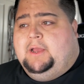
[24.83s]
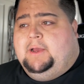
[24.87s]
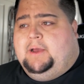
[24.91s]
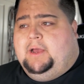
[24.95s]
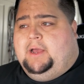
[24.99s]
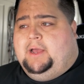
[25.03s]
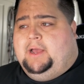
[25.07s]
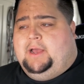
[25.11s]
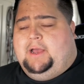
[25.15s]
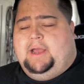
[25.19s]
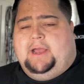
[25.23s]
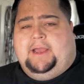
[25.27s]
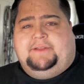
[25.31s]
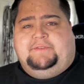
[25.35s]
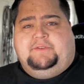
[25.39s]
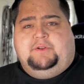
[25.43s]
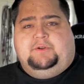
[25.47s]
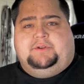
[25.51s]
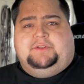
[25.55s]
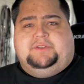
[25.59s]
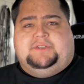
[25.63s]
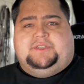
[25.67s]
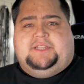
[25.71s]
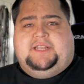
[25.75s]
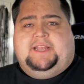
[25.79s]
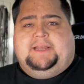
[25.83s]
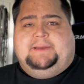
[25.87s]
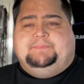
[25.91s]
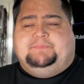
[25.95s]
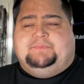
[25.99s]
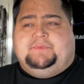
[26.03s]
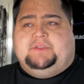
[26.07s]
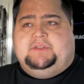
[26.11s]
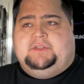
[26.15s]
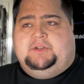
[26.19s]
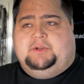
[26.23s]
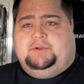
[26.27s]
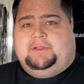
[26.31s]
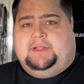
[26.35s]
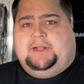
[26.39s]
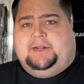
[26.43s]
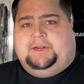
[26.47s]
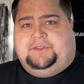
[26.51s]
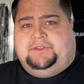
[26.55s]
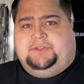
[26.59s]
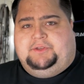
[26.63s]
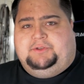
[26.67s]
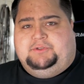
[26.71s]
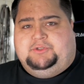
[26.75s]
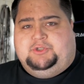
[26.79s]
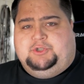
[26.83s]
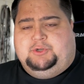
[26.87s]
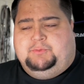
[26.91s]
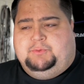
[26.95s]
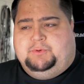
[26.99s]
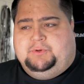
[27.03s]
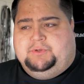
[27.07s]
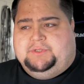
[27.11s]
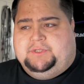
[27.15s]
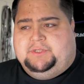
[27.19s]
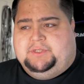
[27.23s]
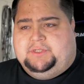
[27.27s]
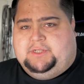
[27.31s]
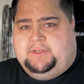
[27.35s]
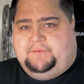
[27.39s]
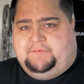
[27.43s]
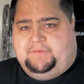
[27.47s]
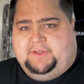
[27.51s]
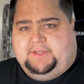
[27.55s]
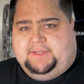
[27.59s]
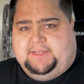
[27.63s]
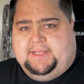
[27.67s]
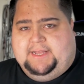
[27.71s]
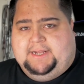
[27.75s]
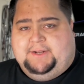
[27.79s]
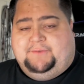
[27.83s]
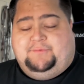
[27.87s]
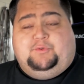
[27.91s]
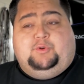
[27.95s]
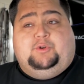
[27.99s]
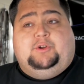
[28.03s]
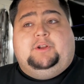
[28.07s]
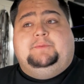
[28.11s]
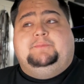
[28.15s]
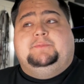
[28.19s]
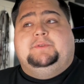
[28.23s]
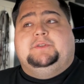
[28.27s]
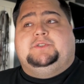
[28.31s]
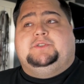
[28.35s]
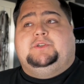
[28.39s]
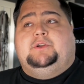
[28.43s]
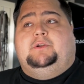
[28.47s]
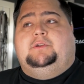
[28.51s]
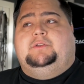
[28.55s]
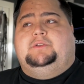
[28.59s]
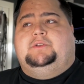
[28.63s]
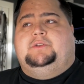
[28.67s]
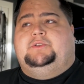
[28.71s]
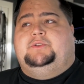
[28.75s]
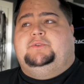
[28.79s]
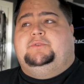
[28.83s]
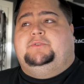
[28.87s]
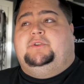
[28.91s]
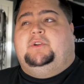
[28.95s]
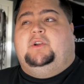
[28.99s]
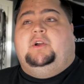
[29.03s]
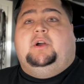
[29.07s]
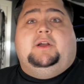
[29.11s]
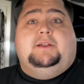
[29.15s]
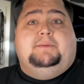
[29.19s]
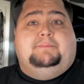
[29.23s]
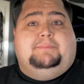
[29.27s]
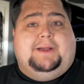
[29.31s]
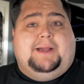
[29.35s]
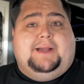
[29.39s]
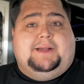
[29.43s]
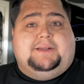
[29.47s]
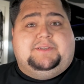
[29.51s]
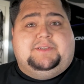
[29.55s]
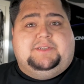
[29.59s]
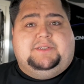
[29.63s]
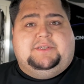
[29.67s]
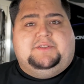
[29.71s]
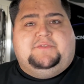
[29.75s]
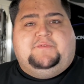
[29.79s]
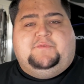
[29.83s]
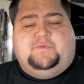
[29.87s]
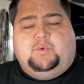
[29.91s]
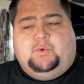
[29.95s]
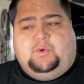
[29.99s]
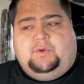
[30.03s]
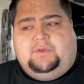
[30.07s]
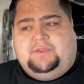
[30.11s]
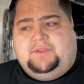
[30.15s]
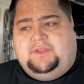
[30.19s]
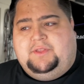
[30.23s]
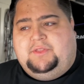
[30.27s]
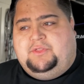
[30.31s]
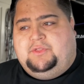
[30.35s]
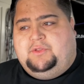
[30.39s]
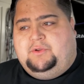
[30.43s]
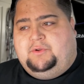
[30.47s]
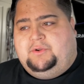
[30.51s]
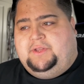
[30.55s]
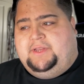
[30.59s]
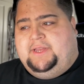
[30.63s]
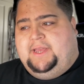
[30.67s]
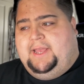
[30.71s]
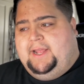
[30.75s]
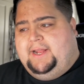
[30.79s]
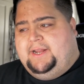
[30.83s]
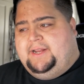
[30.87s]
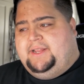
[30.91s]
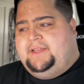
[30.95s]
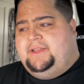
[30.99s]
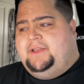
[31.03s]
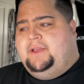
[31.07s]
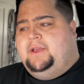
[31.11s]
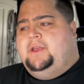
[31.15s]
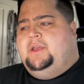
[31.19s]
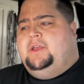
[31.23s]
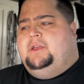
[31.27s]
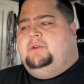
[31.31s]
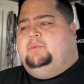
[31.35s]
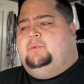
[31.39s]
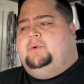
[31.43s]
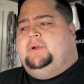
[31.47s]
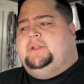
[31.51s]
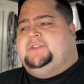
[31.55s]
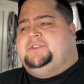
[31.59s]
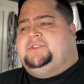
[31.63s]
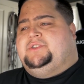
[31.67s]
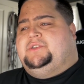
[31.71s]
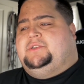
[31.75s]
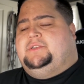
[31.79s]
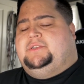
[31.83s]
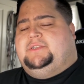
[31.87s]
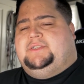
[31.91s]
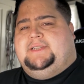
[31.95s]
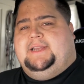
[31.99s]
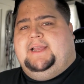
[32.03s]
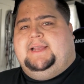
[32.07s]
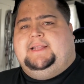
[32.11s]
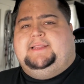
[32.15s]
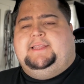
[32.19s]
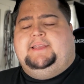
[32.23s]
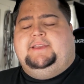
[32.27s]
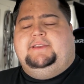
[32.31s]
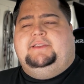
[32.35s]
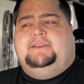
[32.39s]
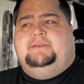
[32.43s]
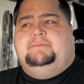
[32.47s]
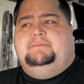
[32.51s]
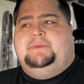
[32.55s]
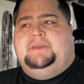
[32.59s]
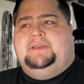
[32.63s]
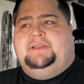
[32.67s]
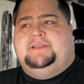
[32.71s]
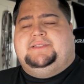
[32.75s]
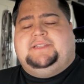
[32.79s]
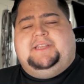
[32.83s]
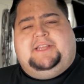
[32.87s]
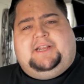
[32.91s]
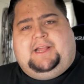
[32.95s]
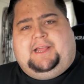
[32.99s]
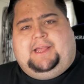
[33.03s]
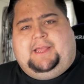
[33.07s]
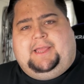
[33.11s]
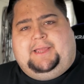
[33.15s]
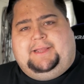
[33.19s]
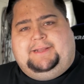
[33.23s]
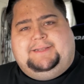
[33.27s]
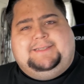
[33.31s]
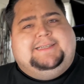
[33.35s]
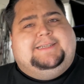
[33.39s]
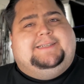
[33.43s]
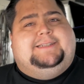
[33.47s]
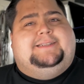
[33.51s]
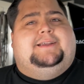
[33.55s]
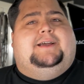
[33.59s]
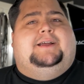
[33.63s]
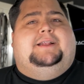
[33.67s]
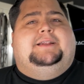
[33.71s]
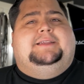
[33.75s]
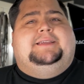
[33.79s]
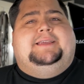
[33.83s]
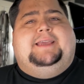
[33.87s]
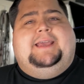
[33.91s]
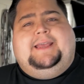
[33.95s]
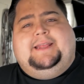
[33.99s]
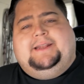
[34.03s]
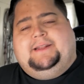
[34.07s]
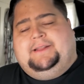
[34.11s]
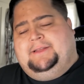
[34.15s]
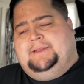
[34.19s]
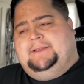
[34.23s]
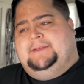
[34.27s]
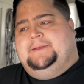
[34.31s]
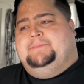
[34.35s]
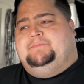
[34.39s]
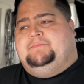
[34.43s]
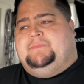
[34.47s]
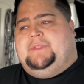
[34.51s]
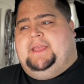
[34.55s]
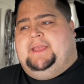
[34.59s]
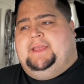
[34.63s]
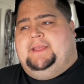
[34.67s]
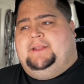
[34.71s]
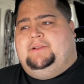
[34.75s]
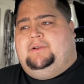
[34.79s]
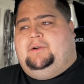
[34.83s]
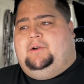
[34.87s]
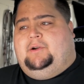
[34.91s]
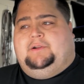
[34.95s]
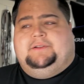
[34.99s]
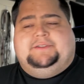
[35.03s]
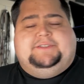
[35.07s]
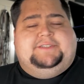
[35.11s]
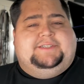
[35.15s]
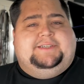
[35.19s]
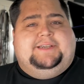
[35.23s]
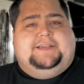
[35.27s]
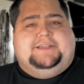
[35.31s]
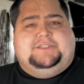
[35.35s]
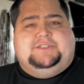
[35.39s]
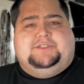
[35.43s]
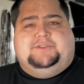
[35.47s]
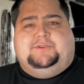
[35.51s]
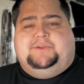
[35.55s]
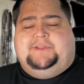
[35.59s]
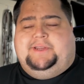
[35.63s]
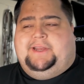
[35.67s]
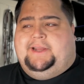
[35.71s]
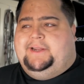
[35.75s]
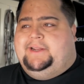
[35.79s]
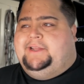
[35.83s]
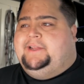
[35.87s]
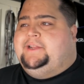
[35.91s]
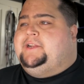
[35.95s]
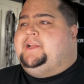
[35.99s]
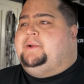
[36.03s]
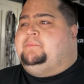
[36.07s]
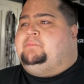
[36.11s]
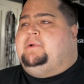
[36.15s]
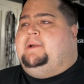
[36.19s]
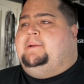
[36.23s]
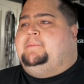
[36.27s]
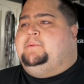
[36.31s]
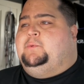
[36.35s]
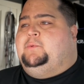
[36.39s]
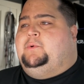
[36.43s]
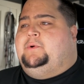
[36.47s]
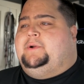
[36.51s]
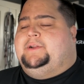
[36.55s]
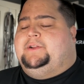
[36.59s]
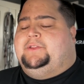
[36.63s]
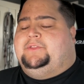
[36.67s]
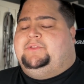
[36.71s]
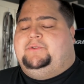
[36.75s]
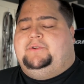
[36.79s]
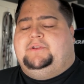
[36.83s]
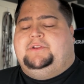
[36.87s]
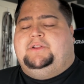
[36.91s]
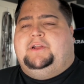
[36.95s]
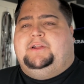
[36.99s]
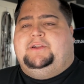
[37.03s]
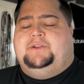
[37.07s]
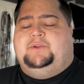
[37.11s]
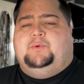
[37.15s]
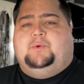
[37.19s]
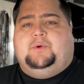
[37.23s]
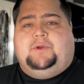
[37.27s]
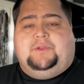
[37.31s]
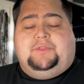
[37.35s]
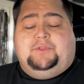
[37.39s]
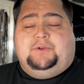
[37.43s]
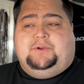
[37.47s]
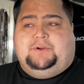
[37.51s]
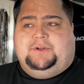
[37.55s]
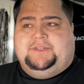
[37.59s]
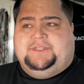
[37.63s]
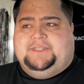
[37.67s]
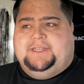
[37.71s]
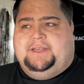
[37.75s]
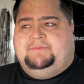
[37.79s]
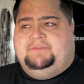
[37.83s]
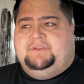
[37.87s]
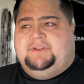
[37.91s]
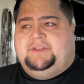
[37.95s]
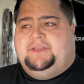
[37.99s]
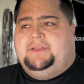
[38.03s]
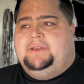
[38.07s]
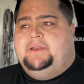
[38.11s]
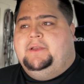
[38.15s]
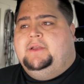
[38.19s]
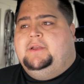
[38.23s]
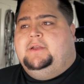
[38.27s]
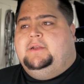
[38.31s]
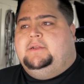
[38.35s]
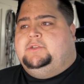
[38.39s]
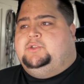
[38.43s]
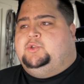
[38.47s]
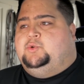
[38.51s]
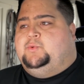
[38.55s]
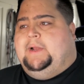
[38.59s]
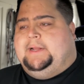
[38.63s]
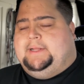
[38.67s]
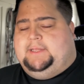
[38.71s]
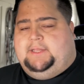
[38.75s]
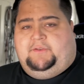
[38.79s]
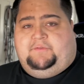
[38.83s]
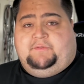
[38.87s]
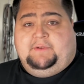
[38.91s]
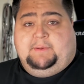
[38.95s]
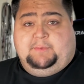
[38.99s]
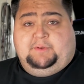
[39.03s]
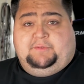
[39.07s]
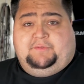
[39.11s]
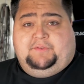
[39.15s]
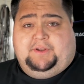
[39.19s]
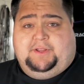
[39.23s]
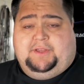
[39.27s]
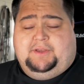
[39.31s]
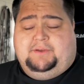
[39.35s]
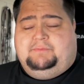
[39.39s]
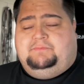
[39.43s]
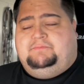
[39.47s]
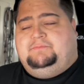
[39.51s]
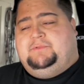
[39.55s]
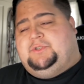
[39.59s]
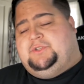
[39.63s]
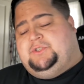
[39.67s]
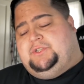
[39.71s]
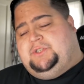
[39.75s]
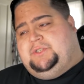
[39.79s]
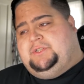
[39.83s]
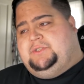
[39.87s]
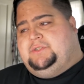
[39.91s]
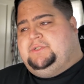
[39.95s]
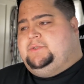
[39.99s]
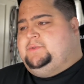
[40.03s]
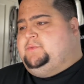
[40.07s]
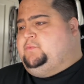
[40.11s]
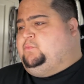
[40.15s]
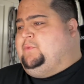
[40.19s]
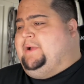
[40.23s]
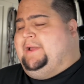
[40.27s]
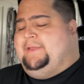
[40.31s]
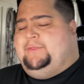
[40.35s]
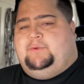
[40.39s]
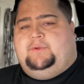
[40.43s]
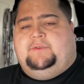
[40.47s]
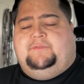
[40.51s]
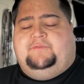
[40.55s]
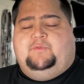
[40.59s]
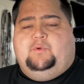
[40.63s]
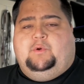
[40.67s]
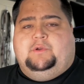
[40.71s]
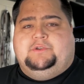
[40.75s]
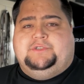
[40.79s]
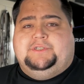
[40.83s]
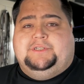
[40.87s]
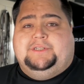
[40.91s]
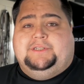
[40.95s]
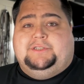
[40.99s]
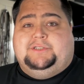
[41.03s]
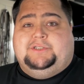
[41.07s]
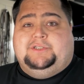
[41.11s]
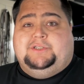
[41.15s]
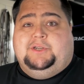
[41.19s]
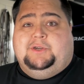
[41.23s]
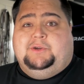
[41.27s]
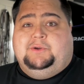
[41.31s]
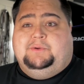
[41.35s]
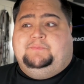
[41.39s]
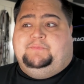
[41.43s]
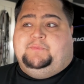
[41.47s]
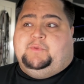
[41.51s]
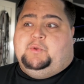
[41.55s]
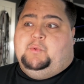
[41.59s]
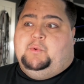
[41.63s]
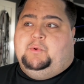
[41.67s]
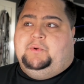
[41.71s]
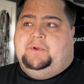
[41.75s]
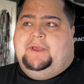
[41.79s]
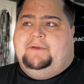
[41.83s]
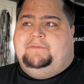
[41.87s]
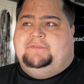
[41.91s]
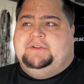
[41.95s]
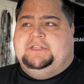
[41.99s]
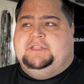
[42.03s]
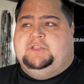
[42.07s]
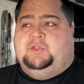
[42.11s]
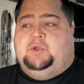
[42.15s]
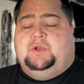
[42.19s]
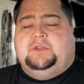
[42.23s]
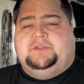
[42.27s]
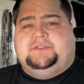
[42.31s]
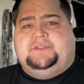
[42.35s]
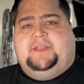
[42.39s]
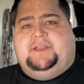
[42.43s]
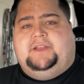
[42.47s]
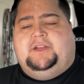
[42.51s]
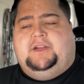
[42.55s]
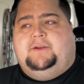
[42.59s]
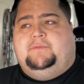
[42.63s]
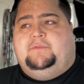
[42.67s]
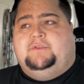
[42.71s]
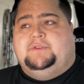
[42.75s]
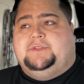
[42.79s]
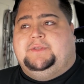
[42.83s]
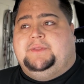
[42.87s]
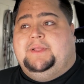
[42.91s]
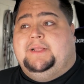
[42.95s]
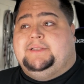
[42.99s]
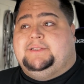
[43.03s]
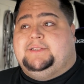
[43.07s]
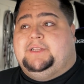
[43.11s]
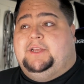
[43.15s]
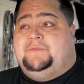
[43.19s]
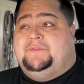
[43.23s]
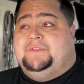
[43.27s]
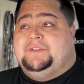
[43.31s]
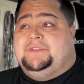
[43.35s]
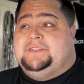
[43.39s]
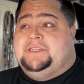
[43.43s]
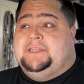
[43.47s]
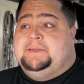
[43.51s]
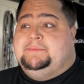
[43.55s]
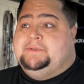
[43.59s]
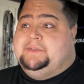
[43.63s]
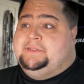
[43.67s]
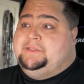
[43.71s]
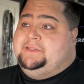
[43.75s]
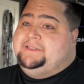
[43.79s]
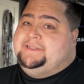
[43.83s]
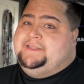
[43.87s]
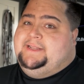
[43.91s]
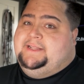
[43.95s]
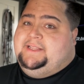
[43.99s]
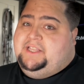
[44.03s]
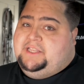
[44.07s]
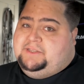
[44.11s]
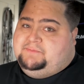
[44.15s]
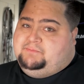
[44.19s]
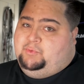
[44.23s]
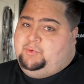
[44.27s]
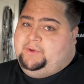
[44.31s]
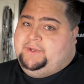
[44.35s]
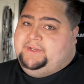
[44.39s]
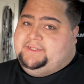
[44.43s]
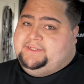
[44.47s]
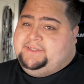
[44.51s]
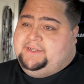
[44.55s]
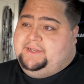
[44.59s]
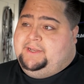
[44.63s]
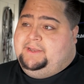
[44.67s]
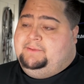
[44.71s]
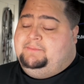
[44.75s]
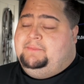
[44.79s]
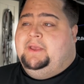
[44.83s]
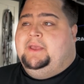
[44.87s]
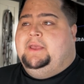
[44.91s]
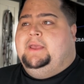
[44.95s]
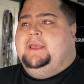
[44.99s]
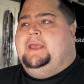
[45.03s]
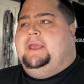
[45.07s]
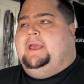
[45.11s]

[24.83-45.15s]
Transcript: I noticed that, you know, a lot of the YouTubers and stuff like that have already been starting to do their unboxings for the 3080, which sadly means that I did not get an RTX 3080, and I probably won't get a 3090 or a 3070 directly from NVIDIA, which is rather unfortunate, so won't have any launch day coverage on that stuff, it seems, at least at this point in time.